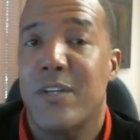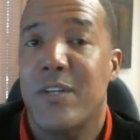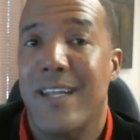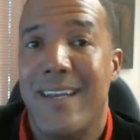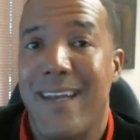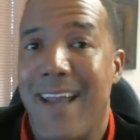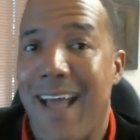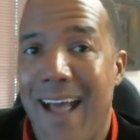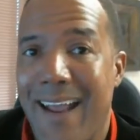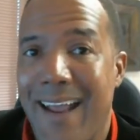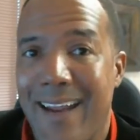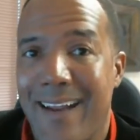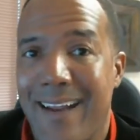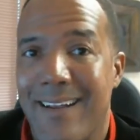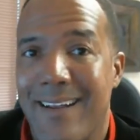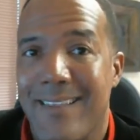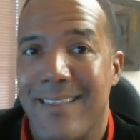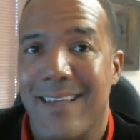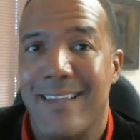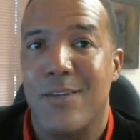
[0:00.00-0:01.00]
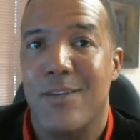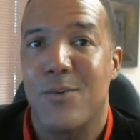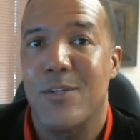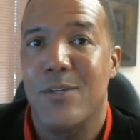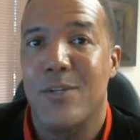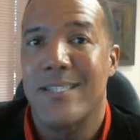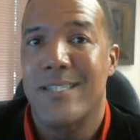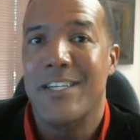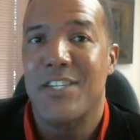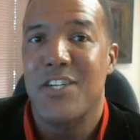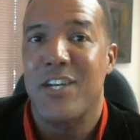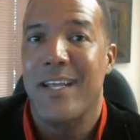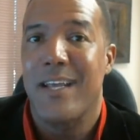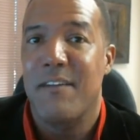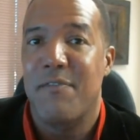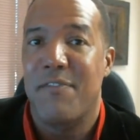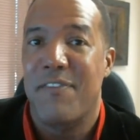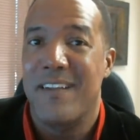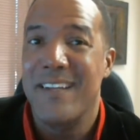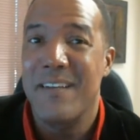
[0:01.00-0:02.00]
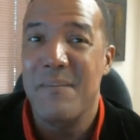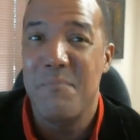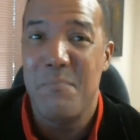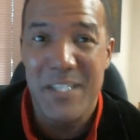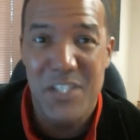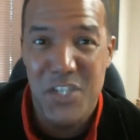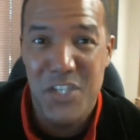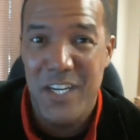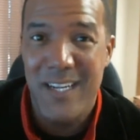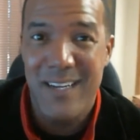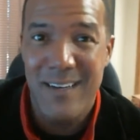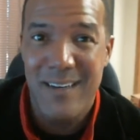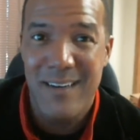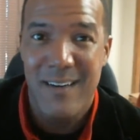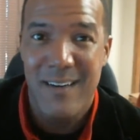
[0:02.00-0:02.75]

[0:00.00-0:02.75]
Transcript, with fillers: denying that the recession hit Flint, Michigan,